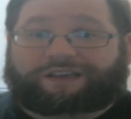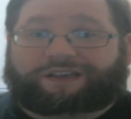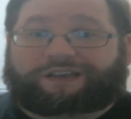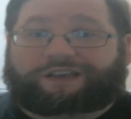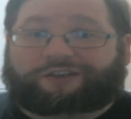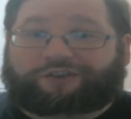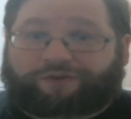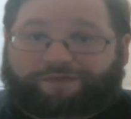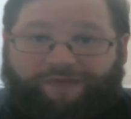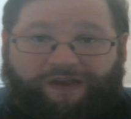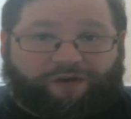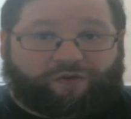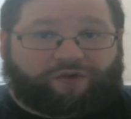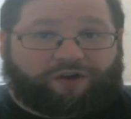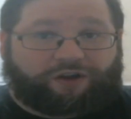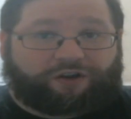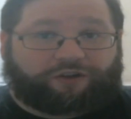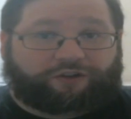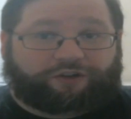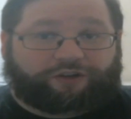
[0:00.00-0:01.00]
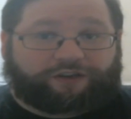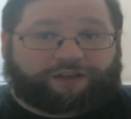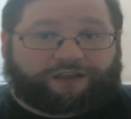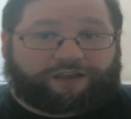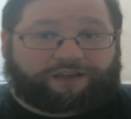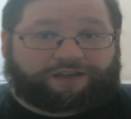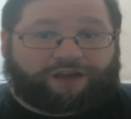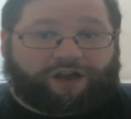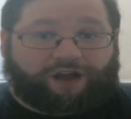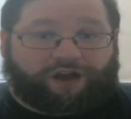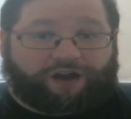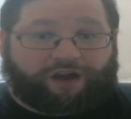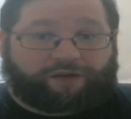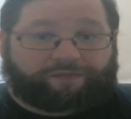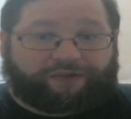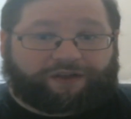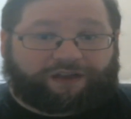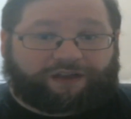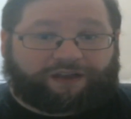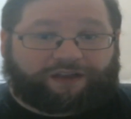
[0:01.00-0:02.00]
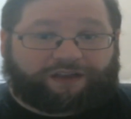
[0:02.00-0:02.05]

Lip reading: because you may want to look this up